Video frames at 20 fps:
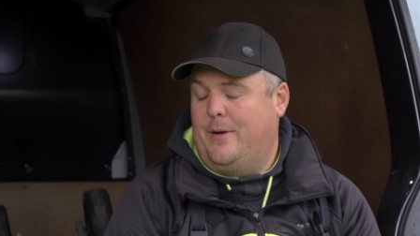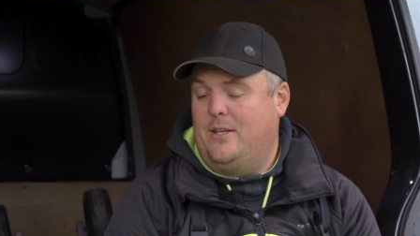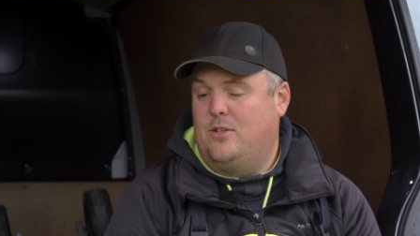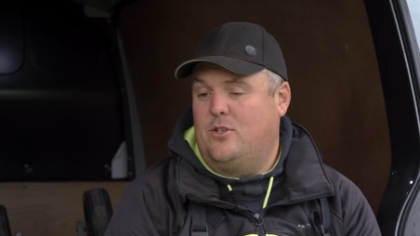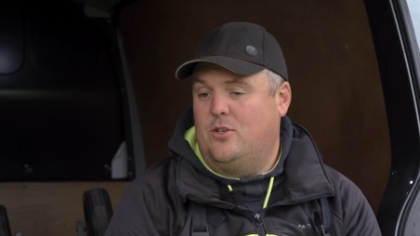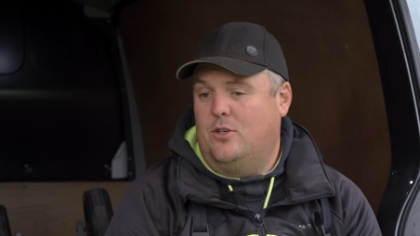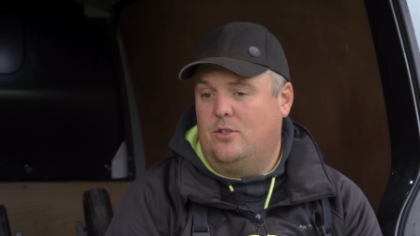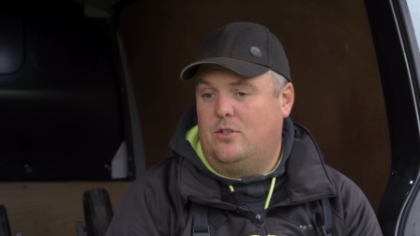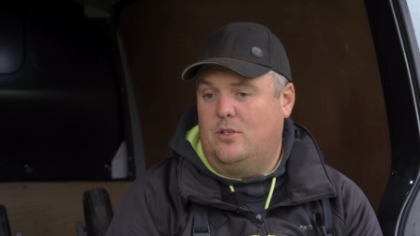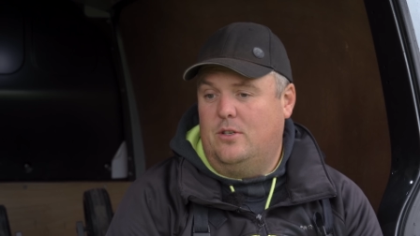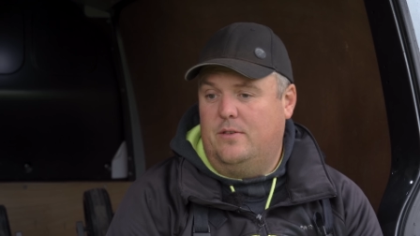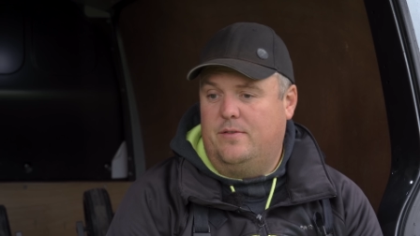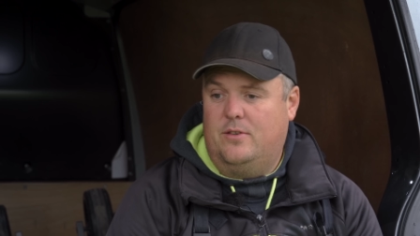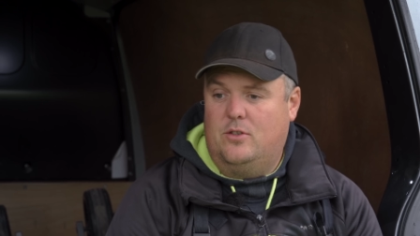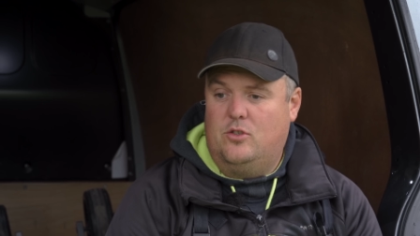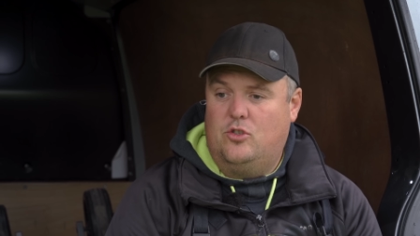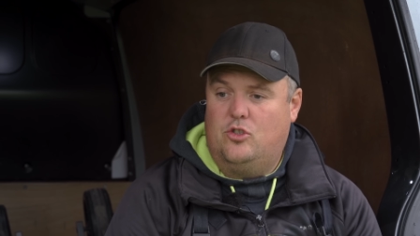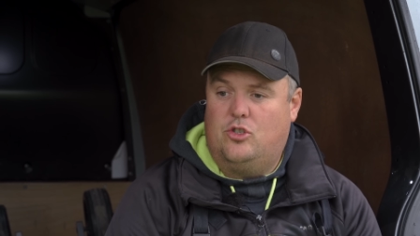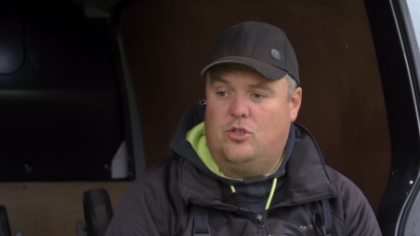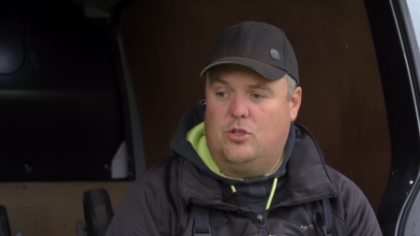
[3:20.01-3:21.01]
we'd sort of
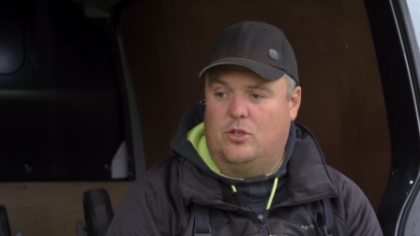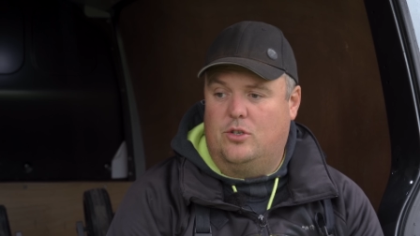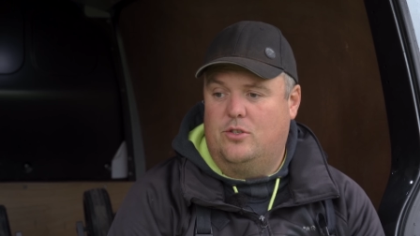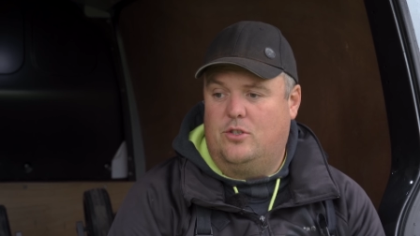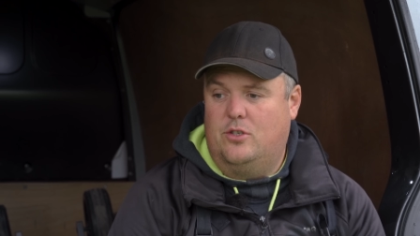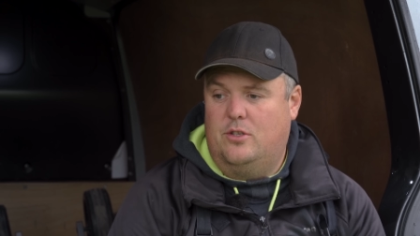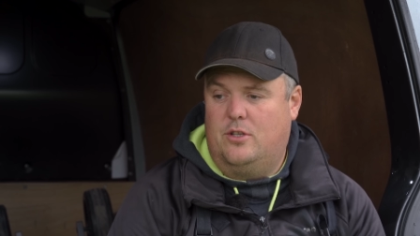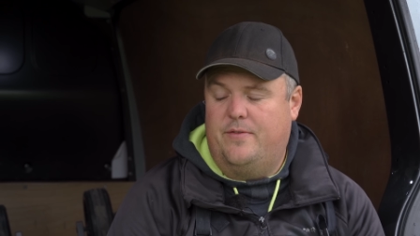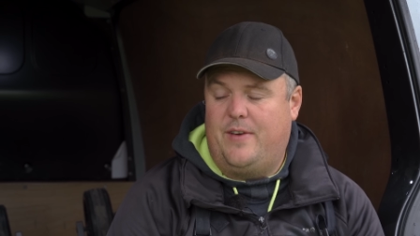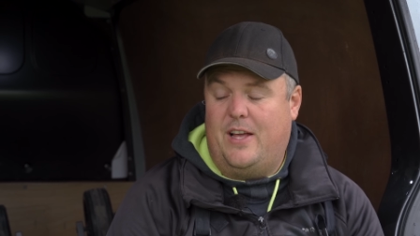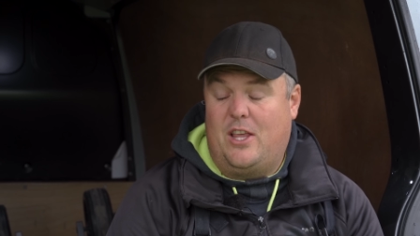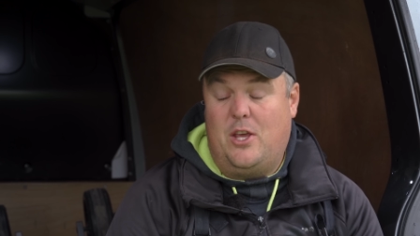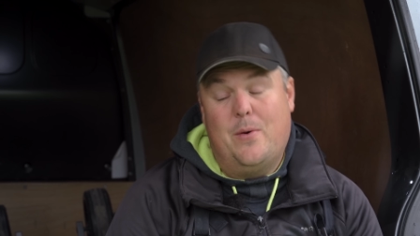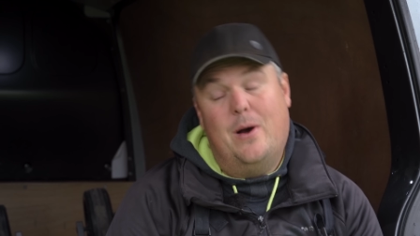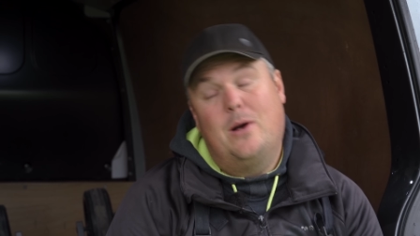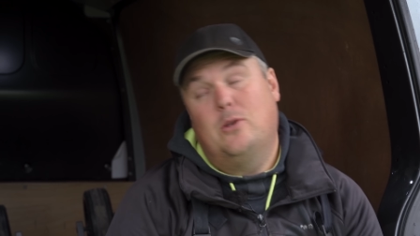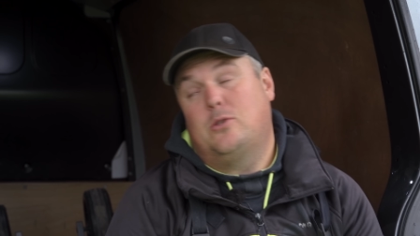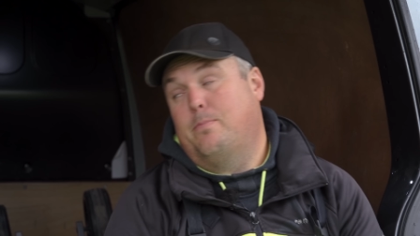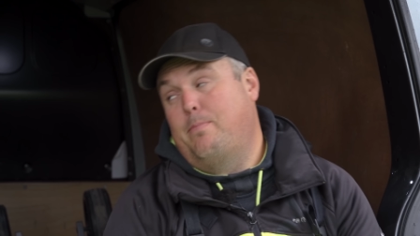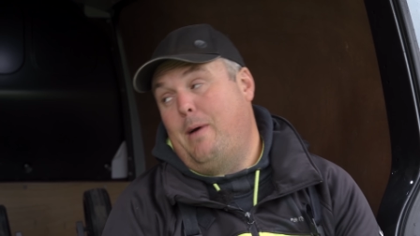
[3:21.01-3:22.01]
sorted the venue
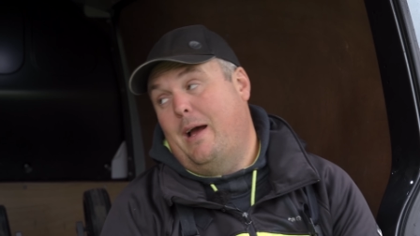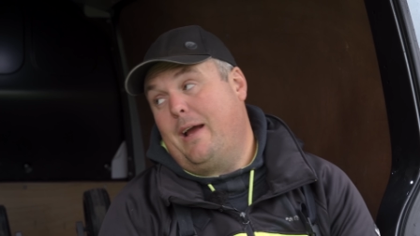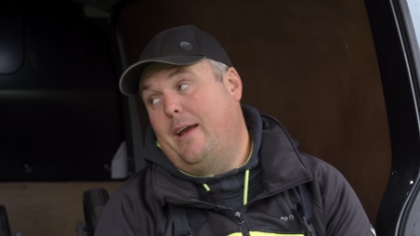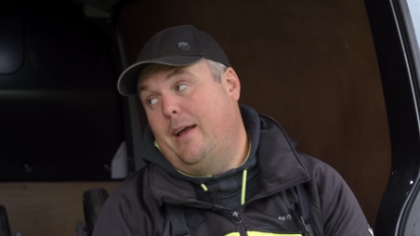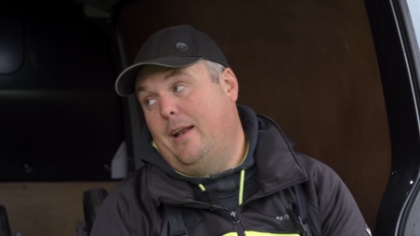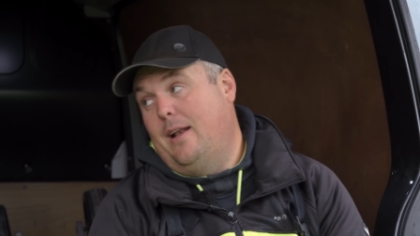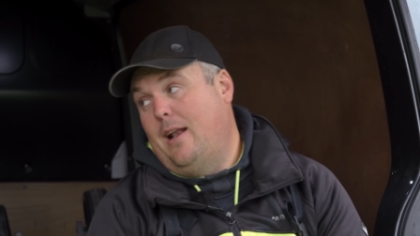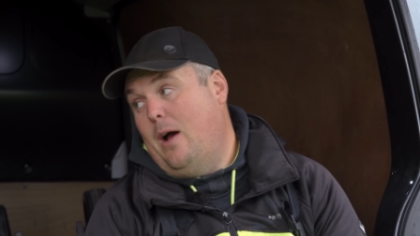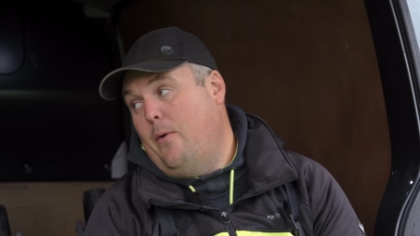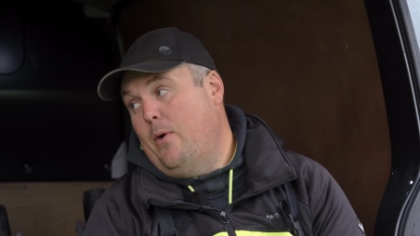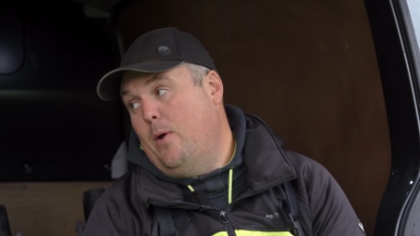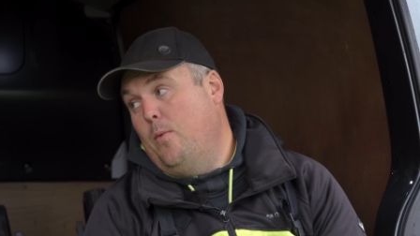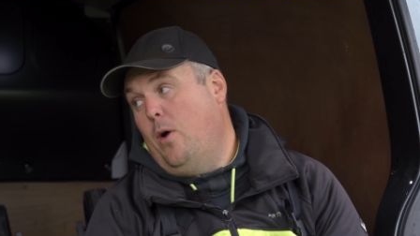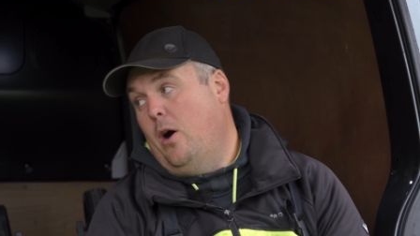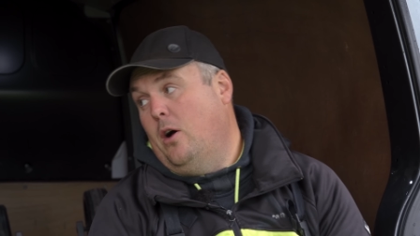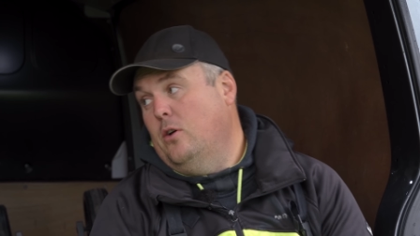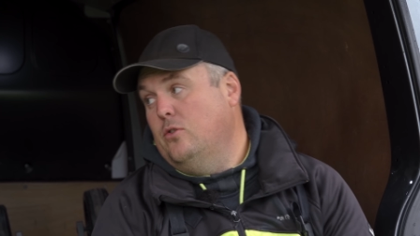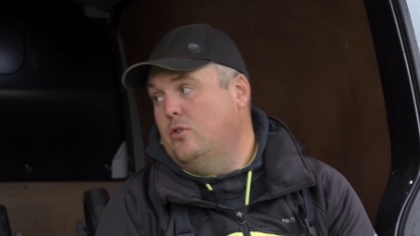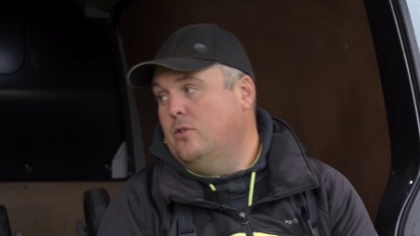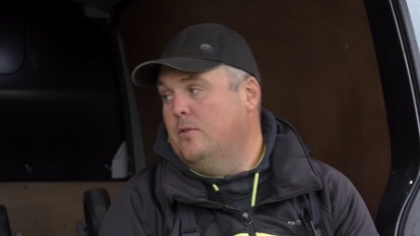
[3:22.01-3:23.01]
out back in how it
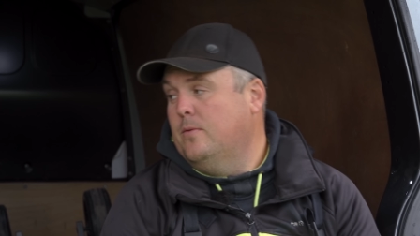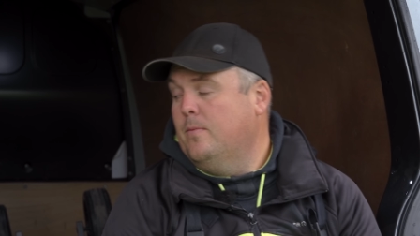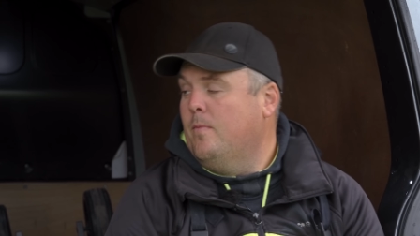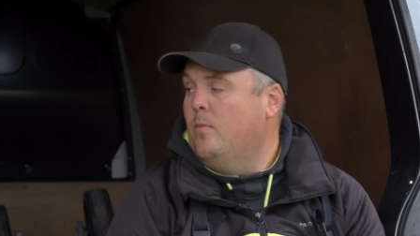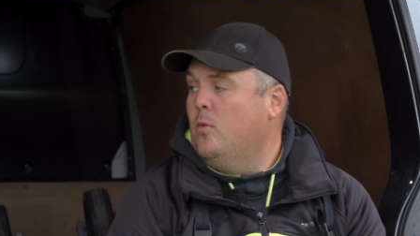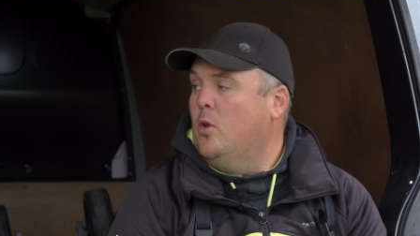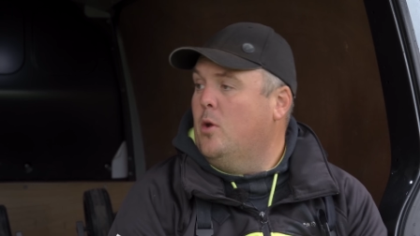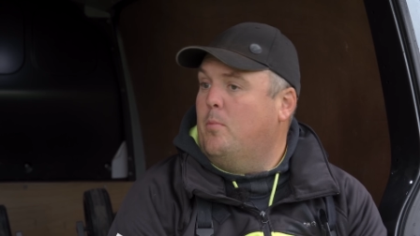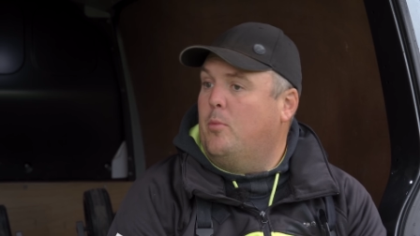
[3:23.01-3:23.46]
was. Mm.